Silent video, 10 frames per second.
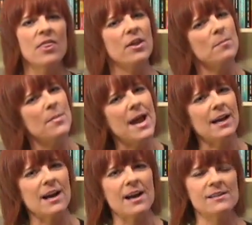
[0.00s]
the
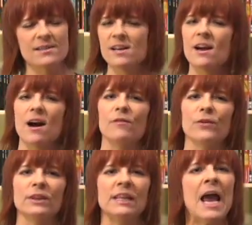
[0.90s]
Mac IT
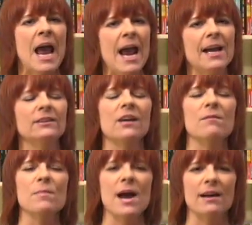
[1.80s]
conference,
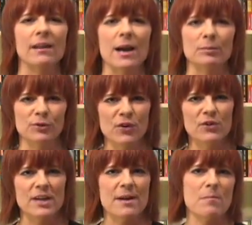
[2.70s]
hands-on Mac Labs,
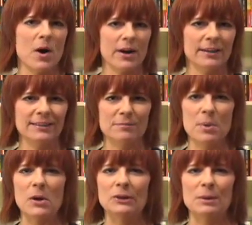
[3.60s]
full-day market
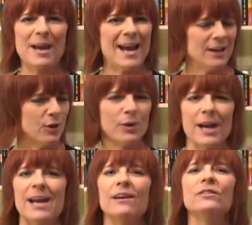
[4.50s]
symposium, and
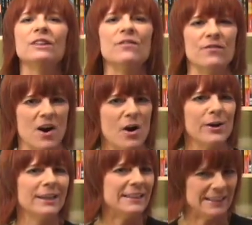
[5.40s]
creative
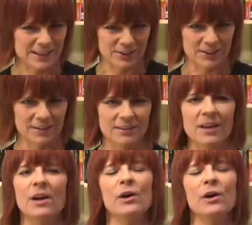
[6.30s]
safari sessions.